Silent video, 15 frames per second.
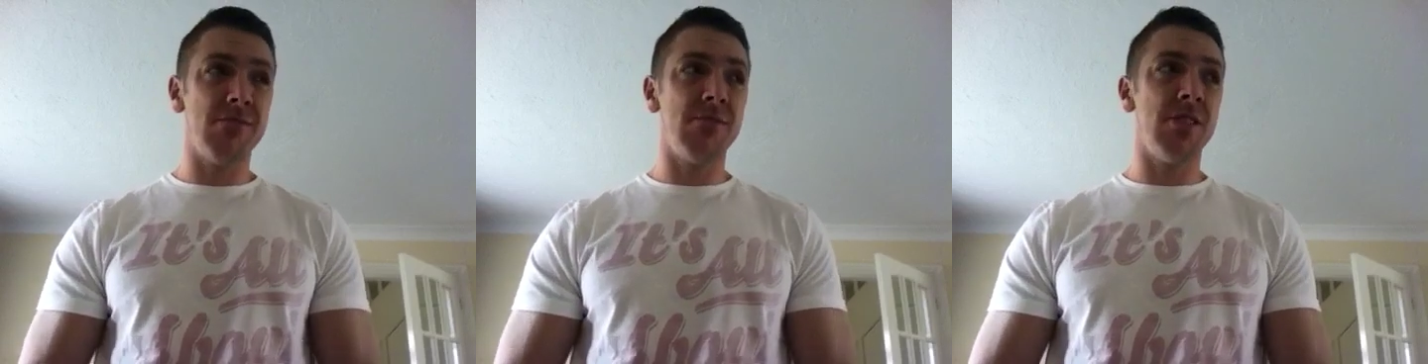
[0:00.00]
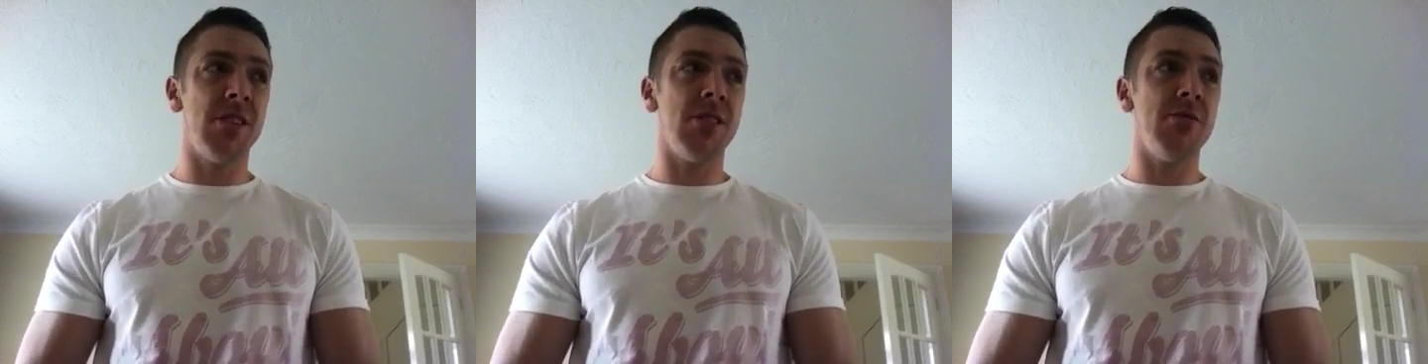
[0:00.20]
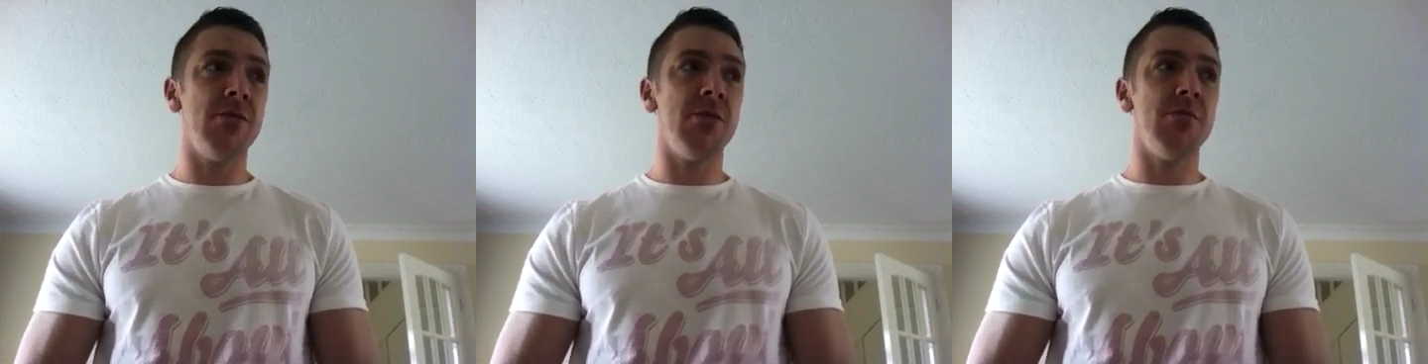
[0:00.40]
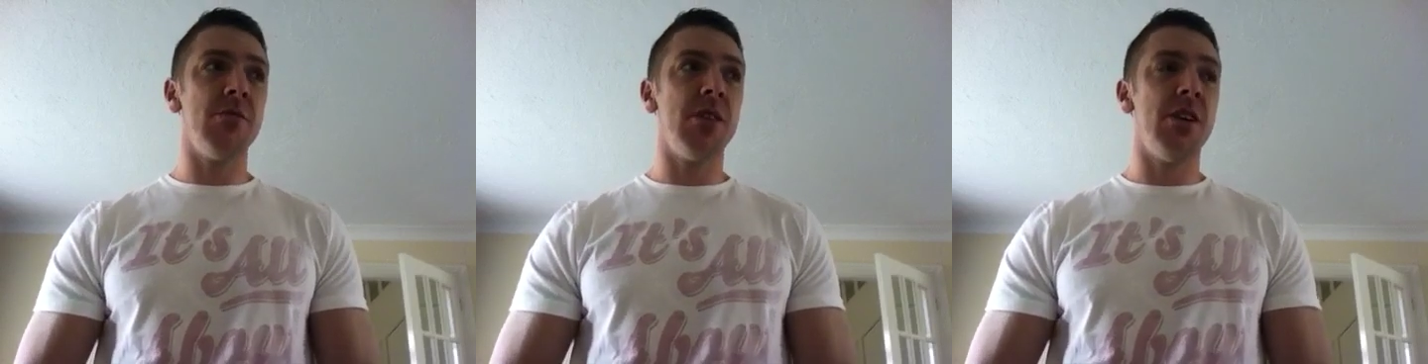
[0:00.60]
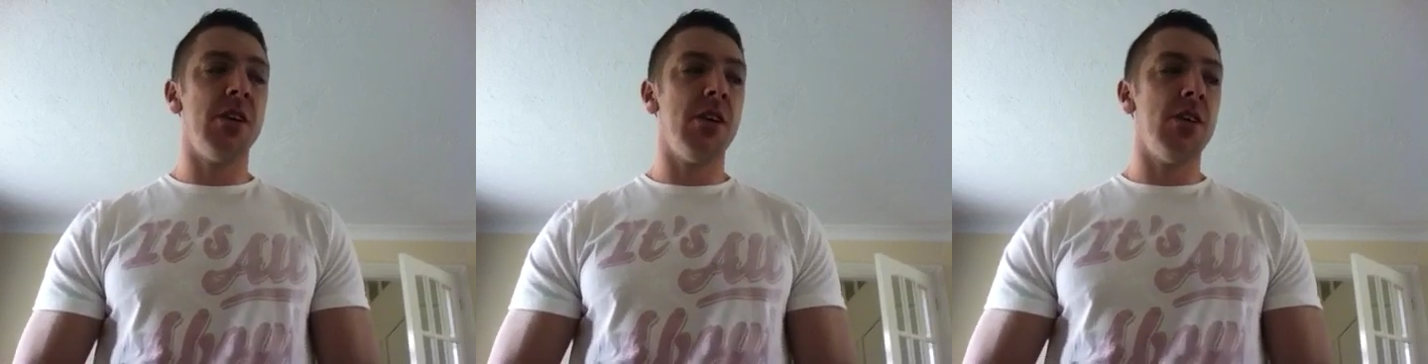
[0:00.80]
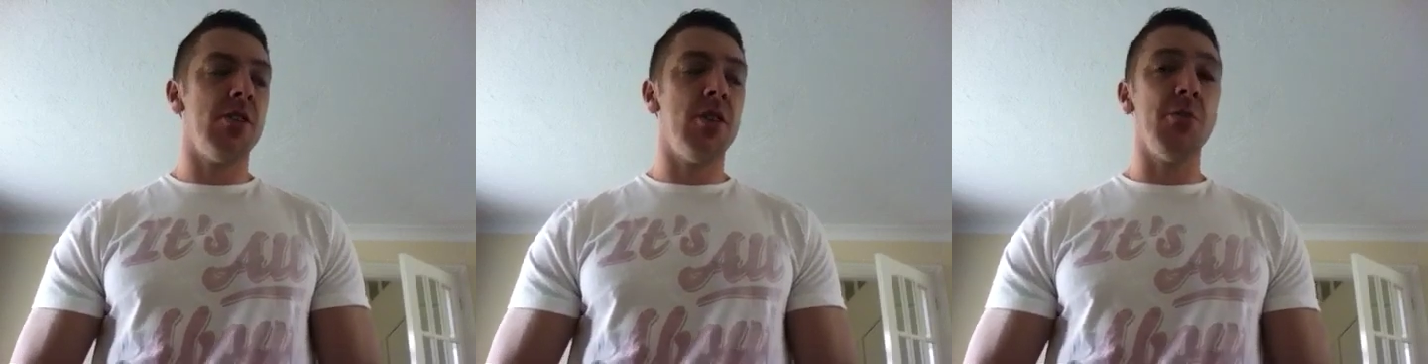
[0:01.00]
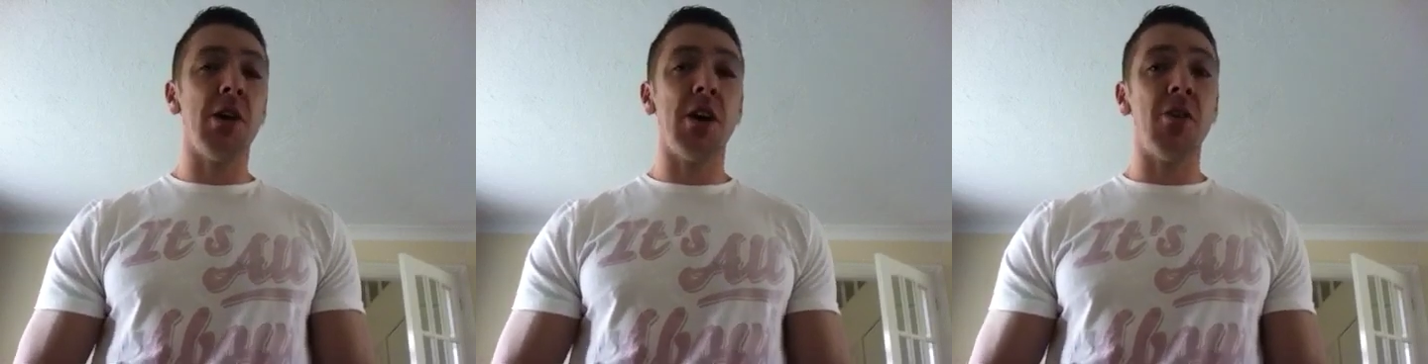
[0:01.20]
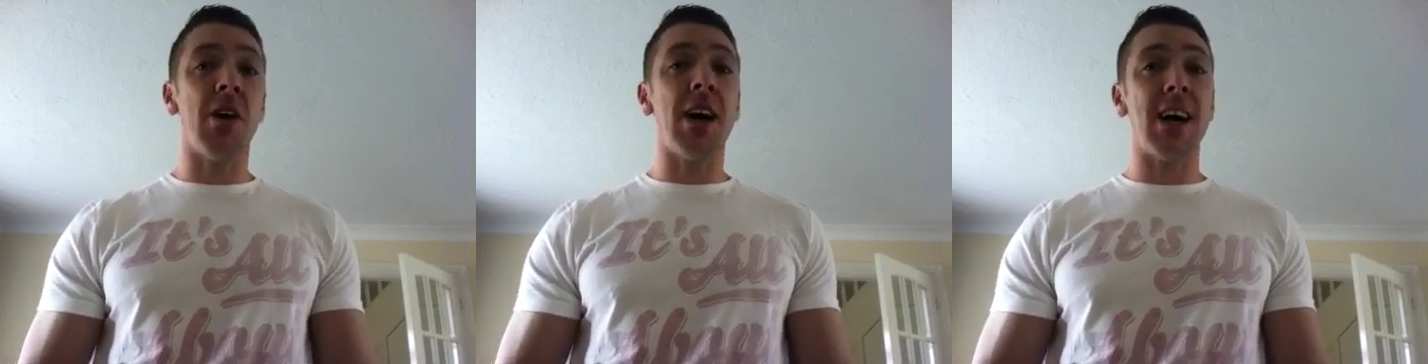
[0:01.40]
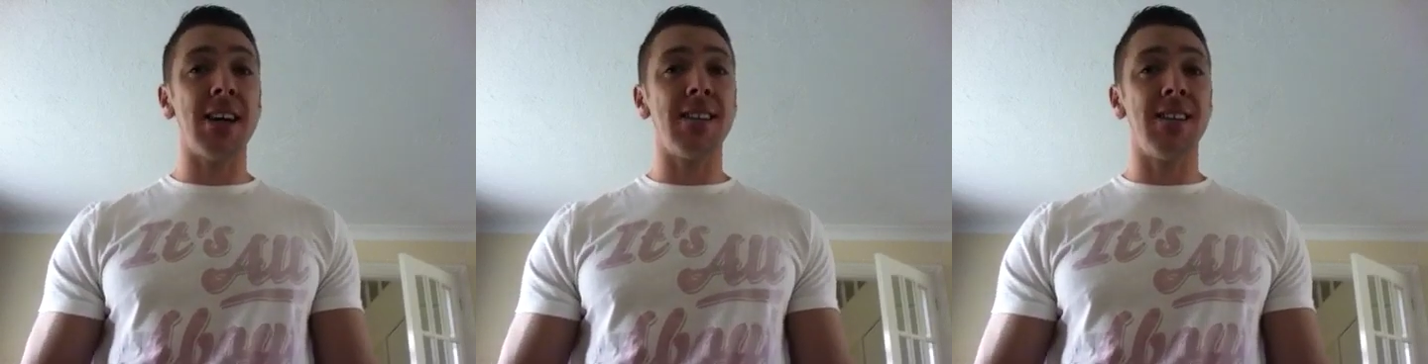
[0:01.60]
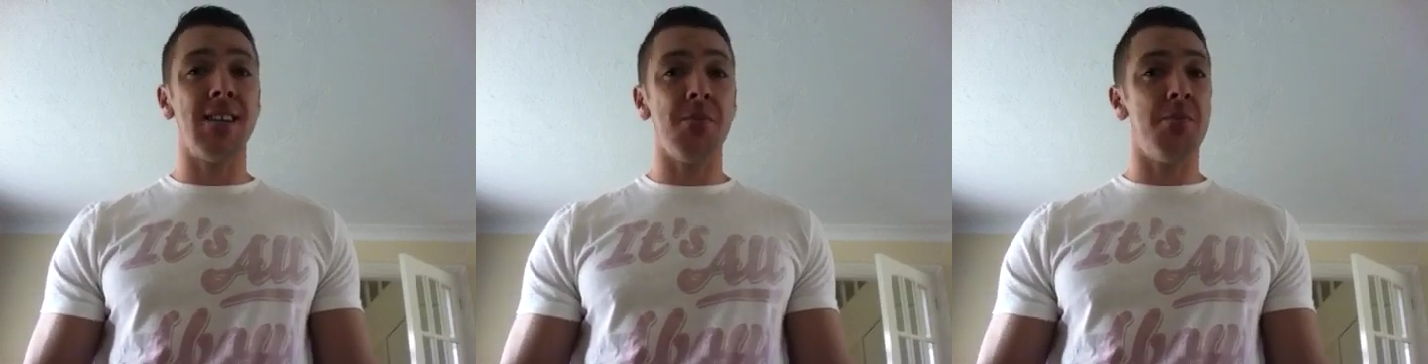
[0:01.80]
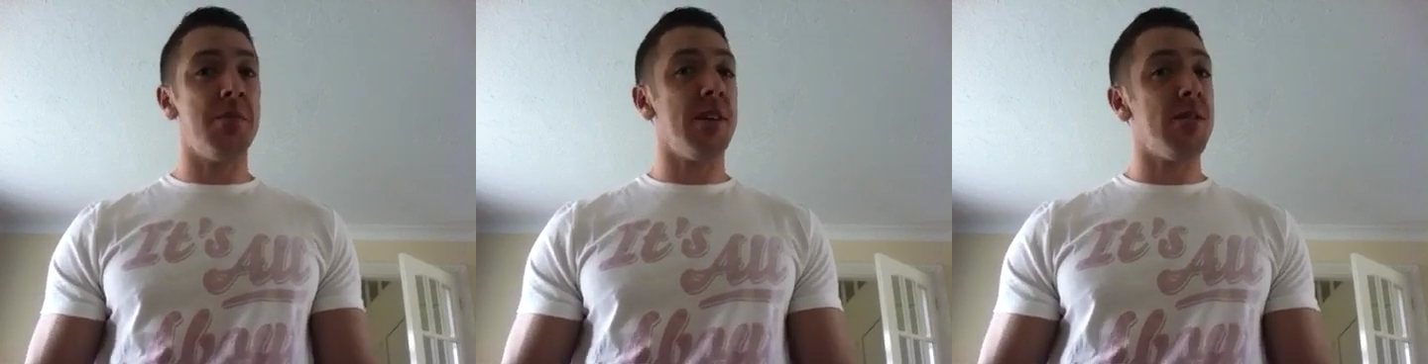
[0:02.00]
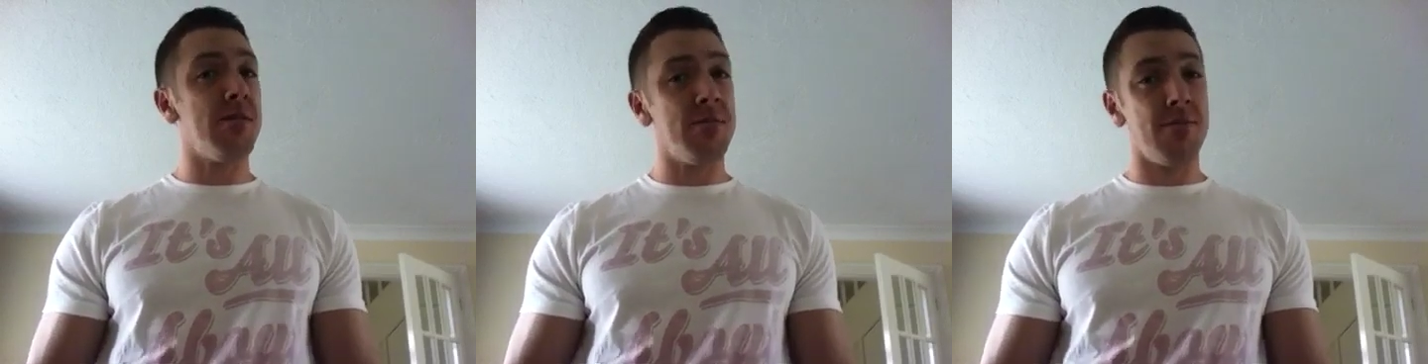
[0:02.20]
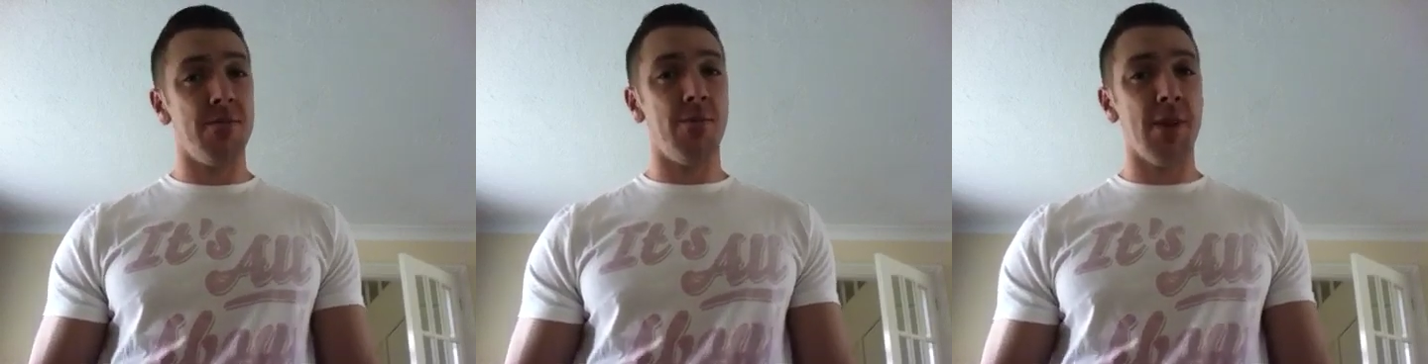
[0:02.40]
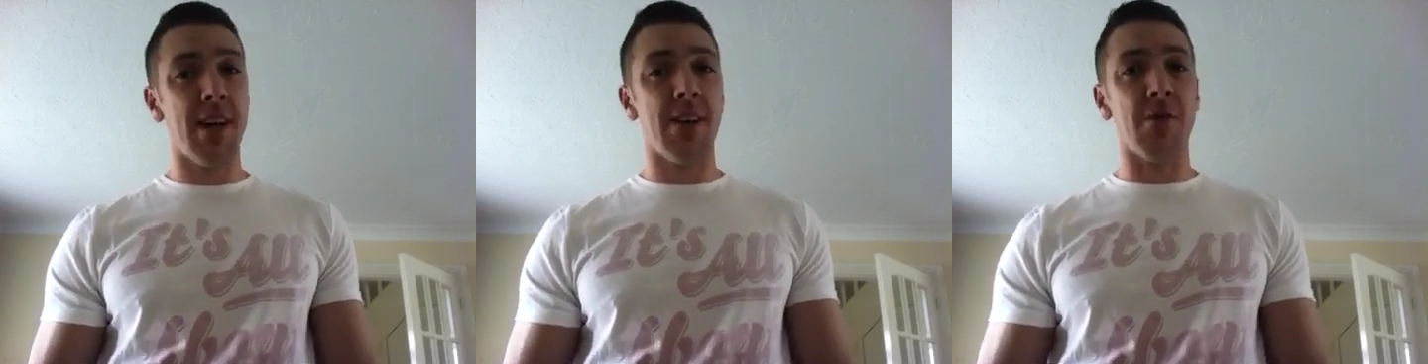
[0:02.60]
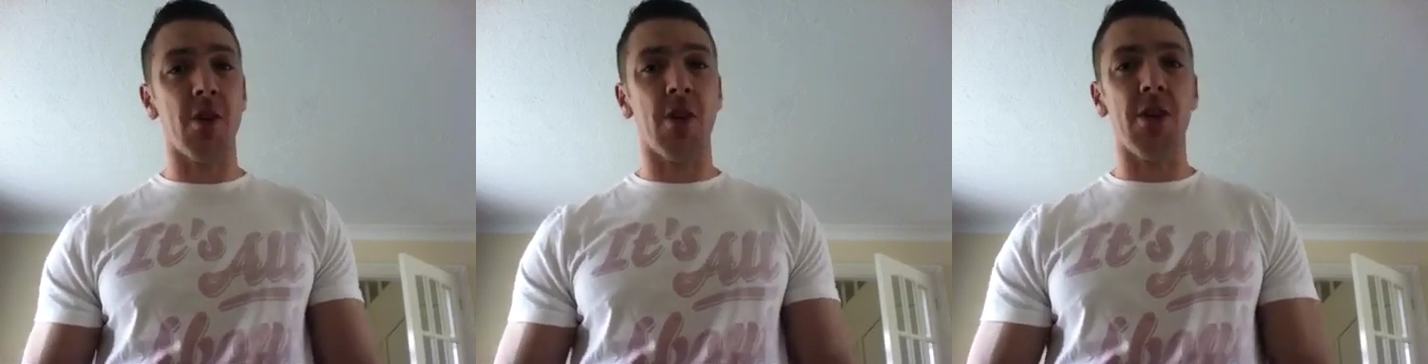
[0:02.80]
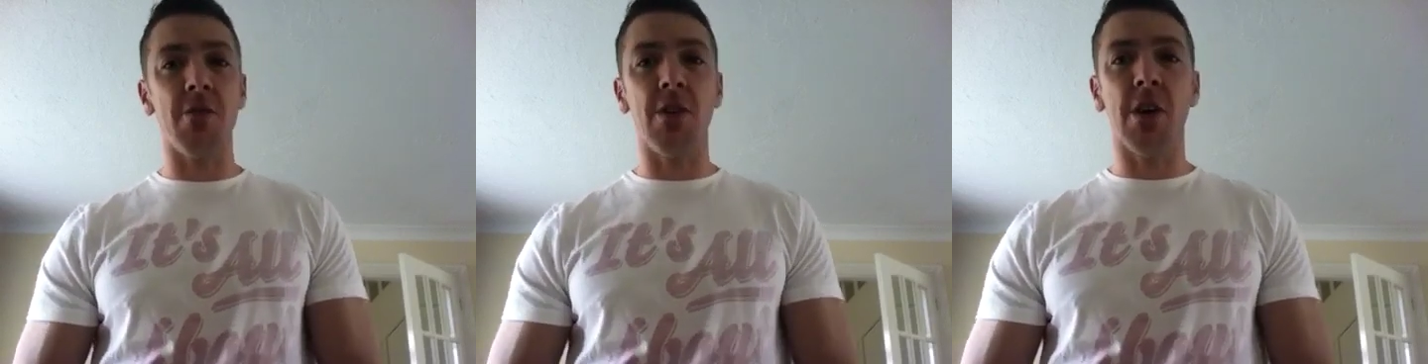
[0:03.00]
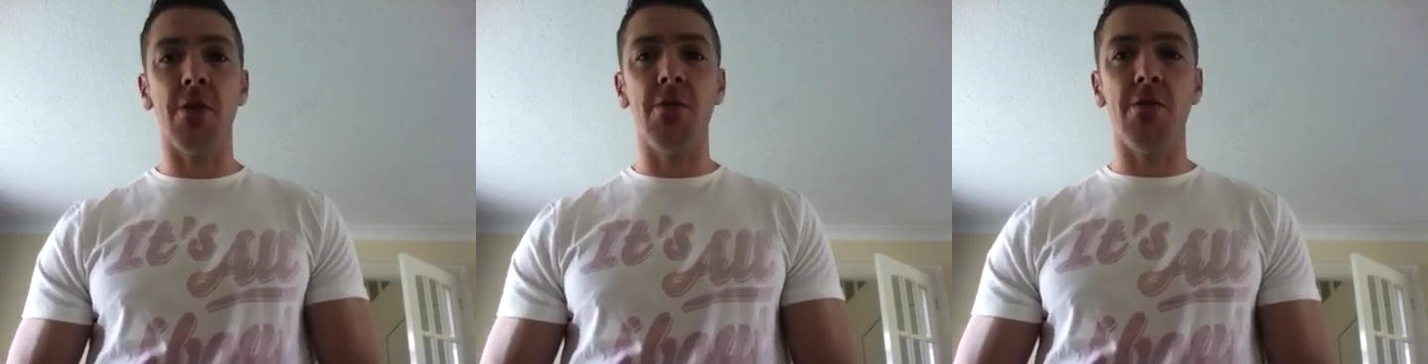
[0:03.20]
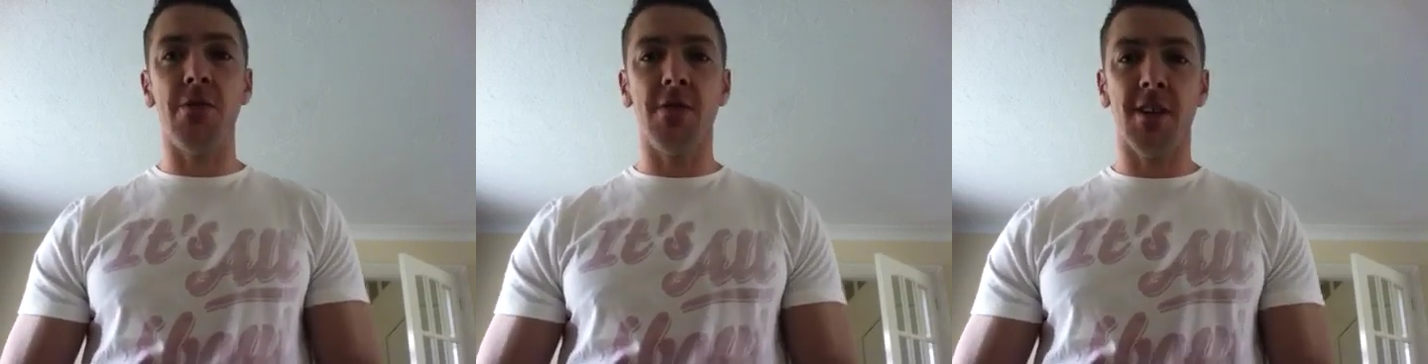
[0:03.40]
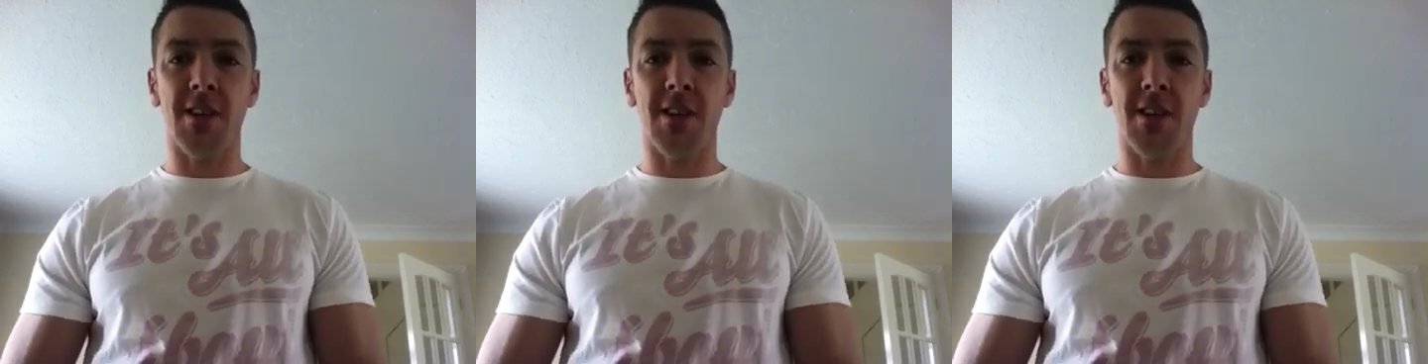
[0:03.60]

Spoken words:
you might not act it, but we have kind of known.